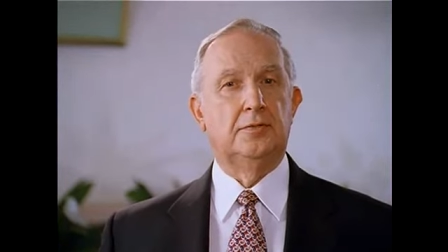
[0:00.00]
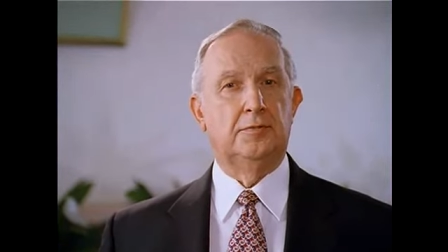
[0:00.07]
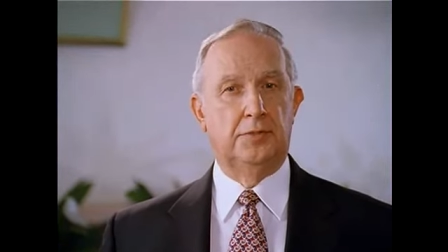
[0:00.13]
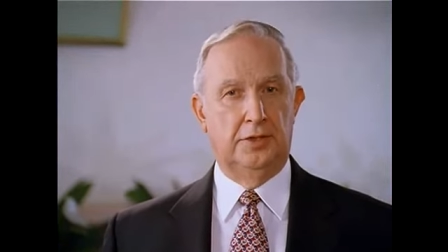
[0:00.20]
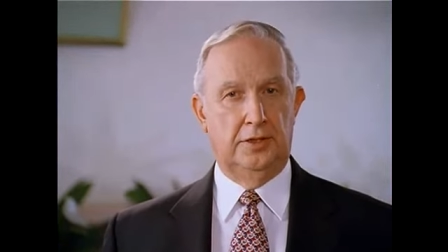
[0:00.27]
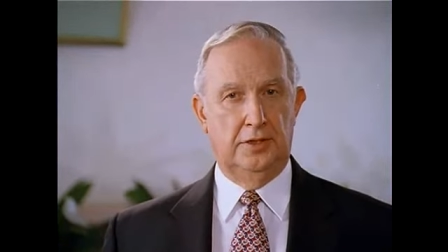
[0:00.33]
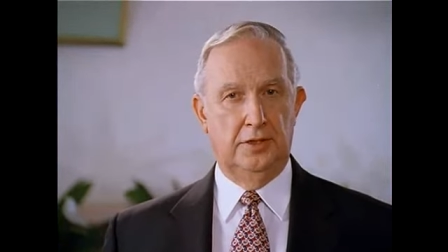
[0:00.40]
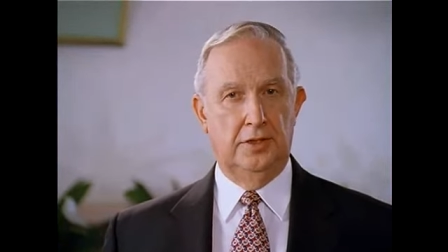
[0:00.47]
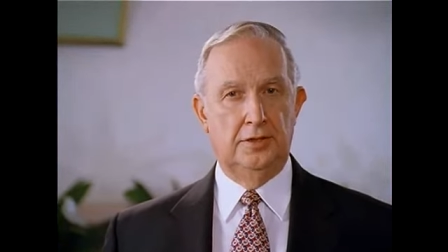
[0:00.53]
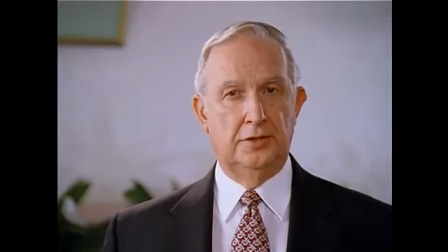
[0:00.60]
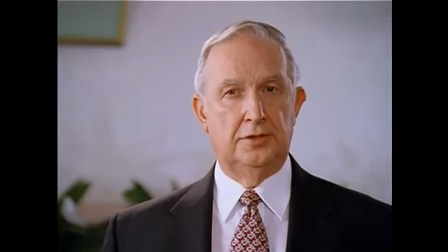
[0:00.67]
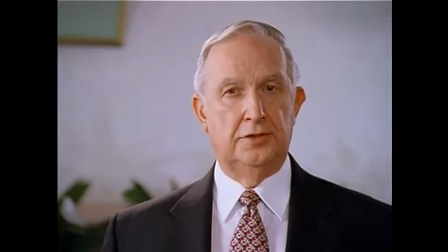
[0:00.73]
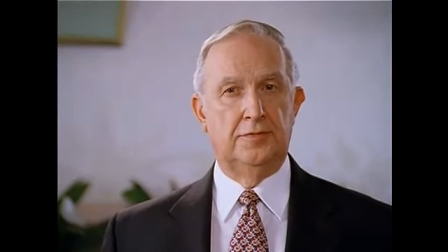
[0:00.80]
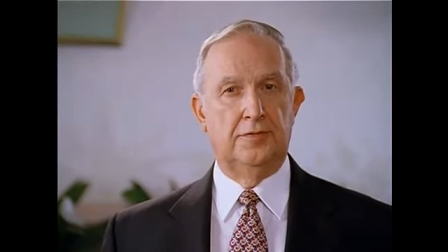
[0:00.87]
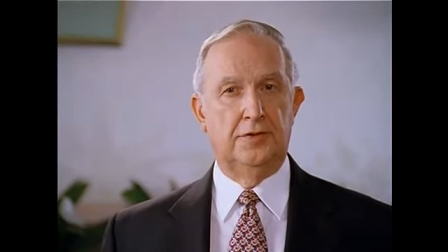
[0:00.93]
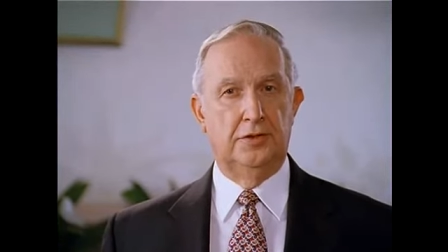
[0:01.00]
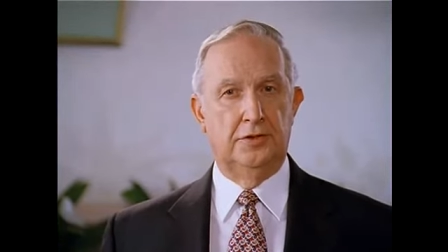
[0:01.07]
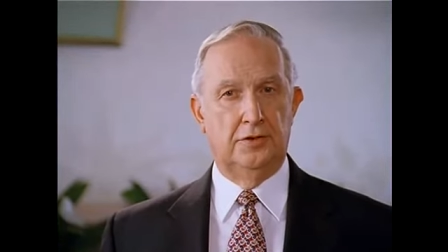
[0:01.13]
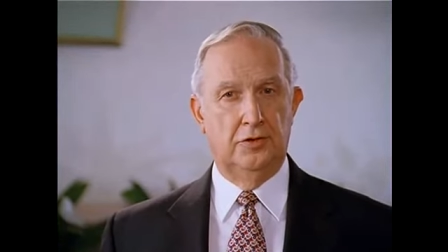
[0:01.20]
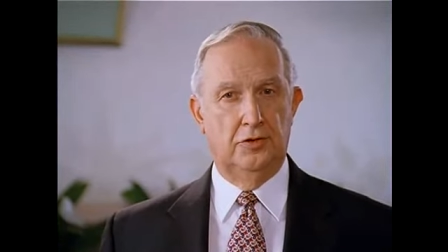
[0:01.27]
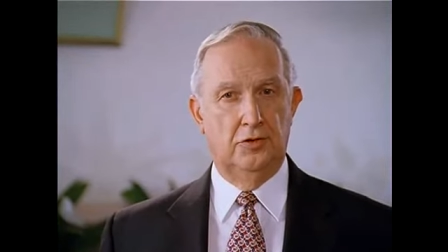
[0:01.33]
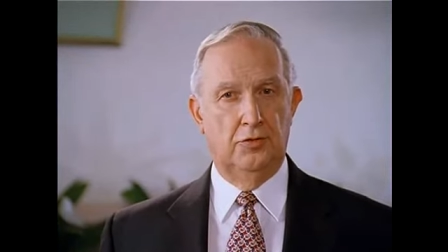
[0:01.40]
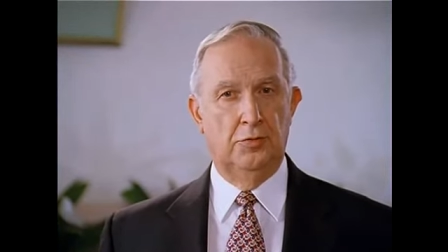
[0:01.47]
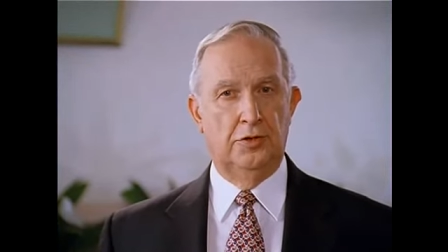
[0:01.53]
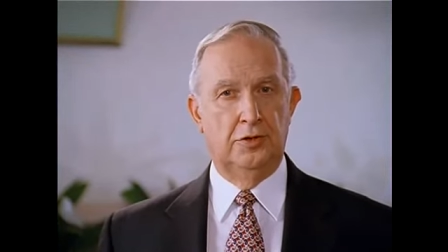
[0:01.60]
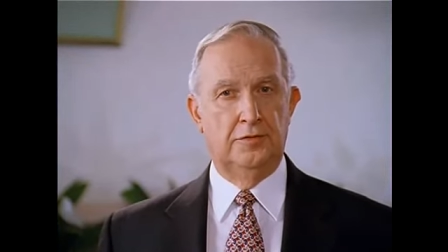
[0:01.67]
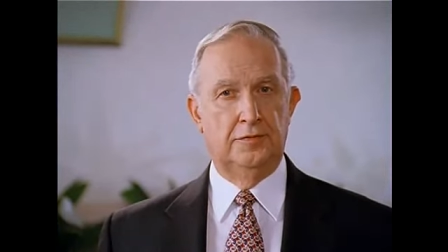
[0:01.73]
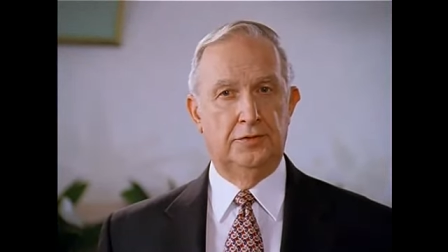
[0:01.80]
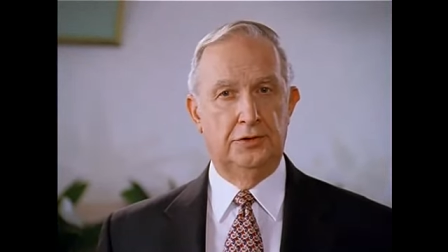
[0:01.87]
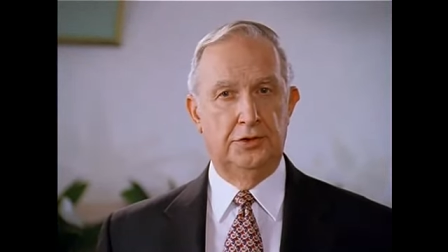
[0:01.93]
because of the atonement
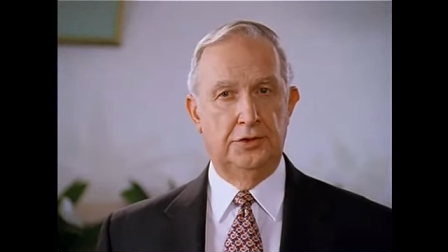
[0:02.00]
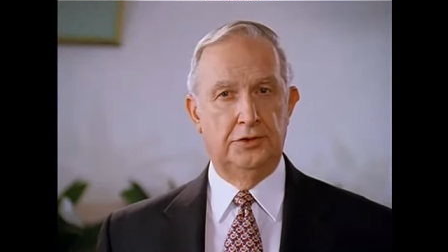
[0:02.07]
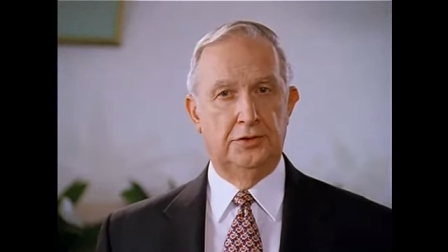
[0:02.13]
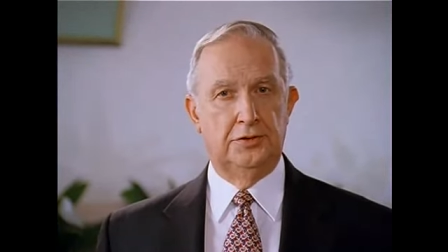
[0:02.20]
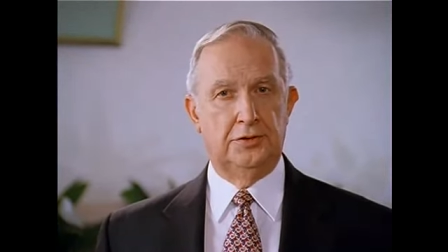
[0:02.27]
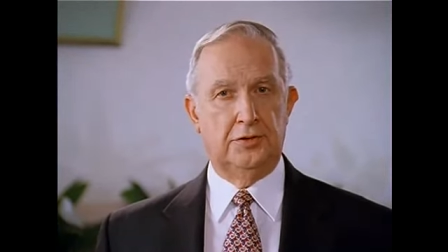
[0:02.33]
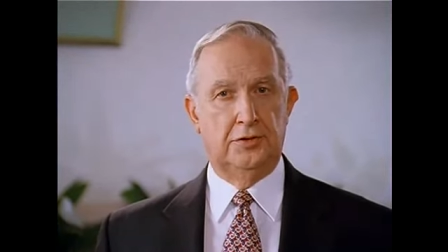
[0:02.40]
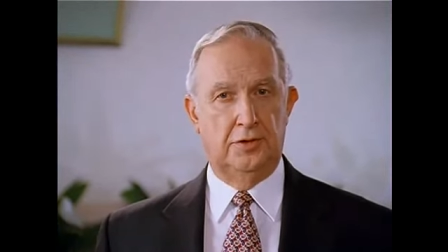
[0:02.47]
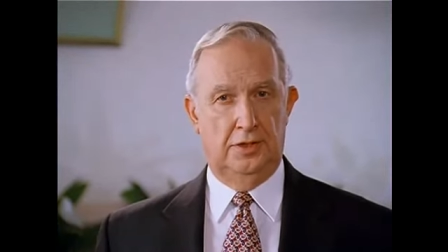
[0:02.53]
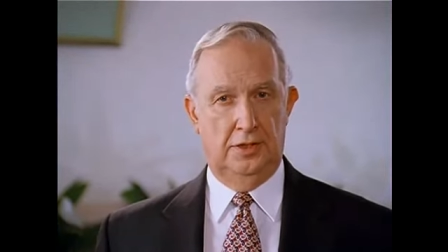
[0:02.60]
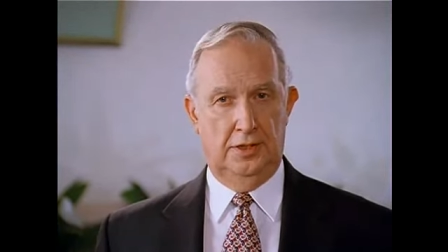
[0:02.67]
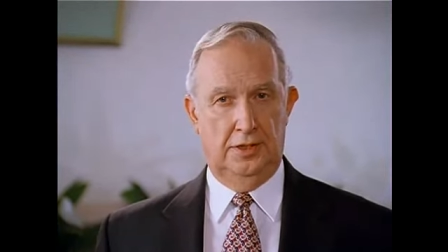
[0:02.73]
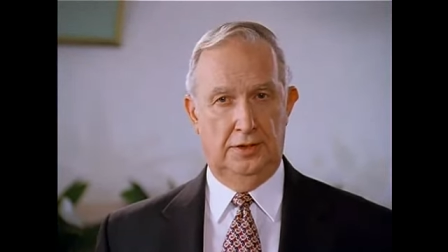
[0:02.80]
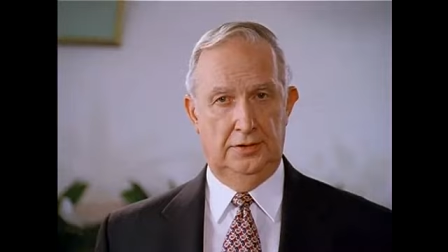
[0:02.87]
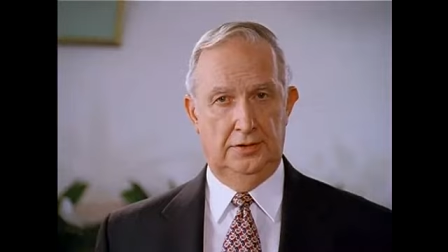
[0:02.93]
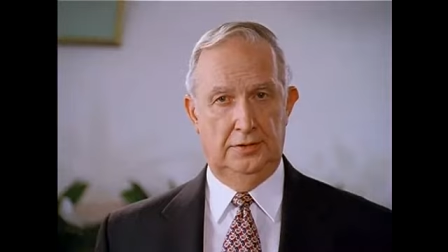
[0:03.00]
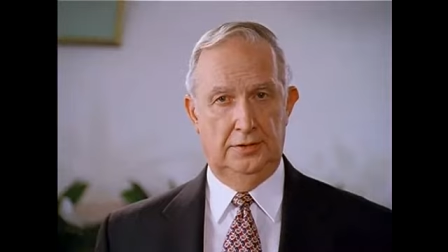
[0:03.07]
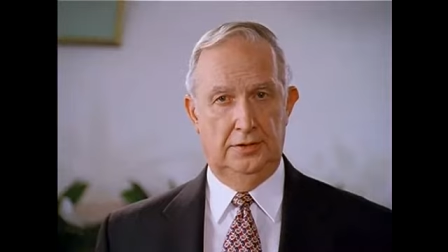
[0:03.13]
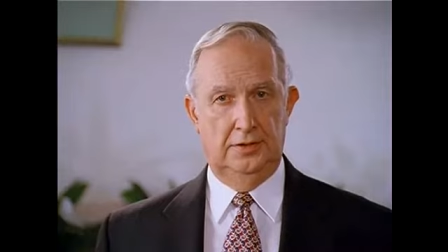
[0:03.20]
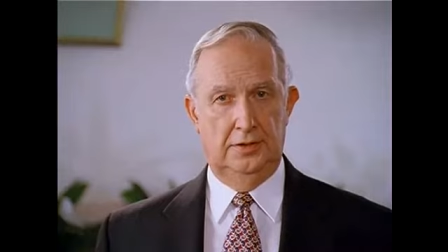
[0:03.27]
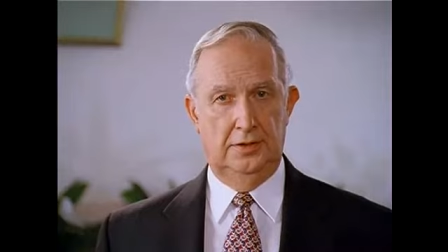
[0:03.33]
of Jesus Christ.